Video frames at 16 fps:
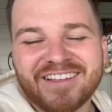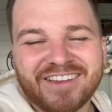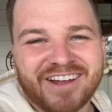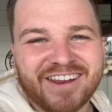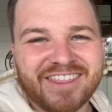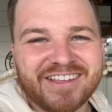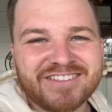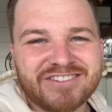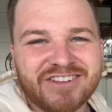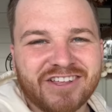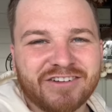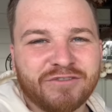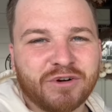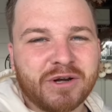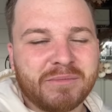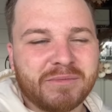a lot of things are like
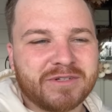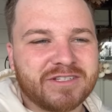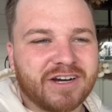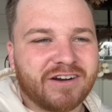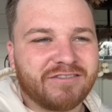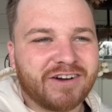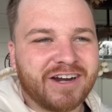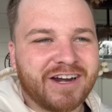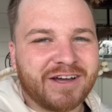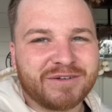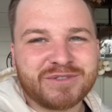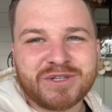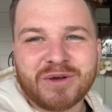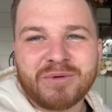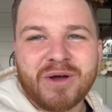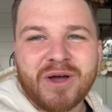40% off right now,
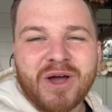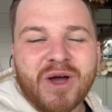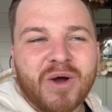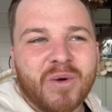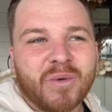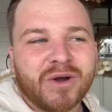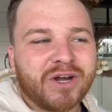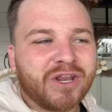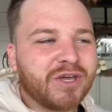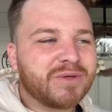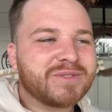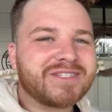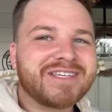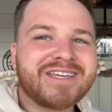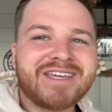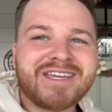so we're gonna go
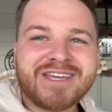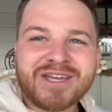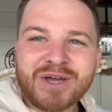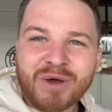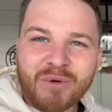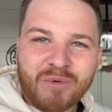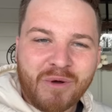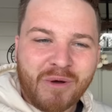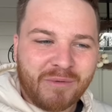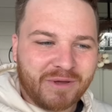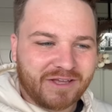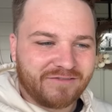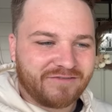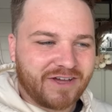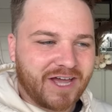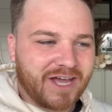see what we
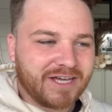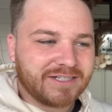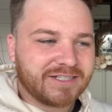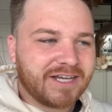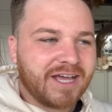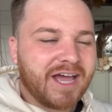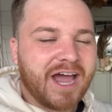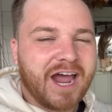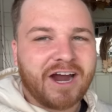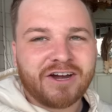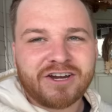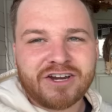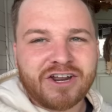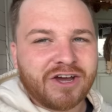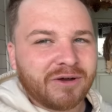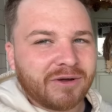can find. I already
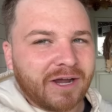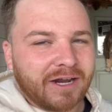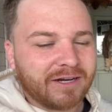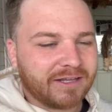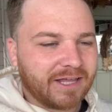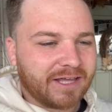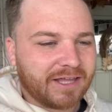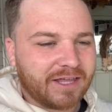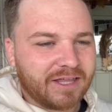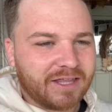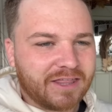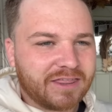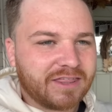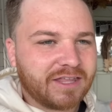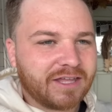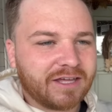know kind of like
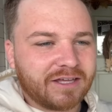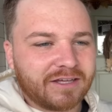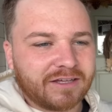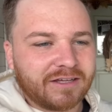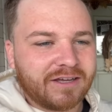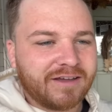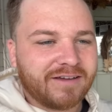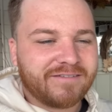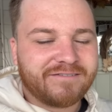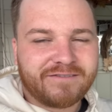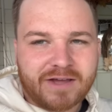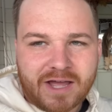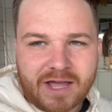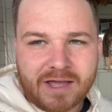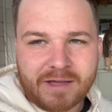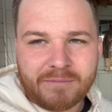the
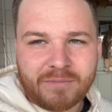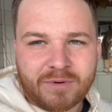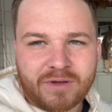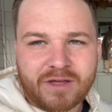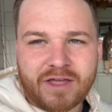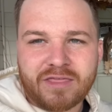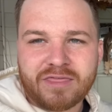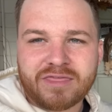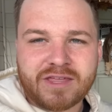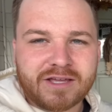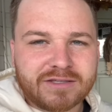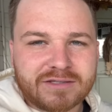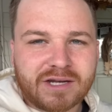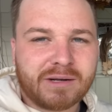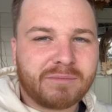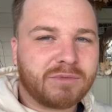vibe and things
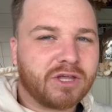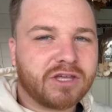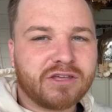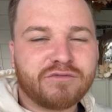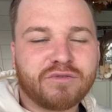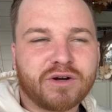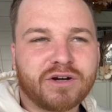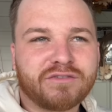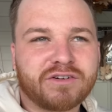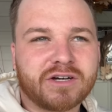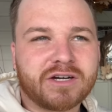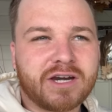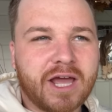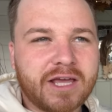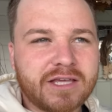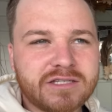that I'm looking for for
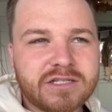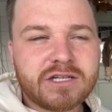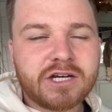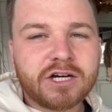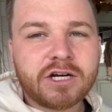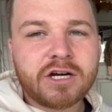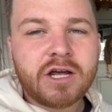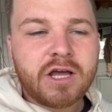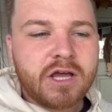next year.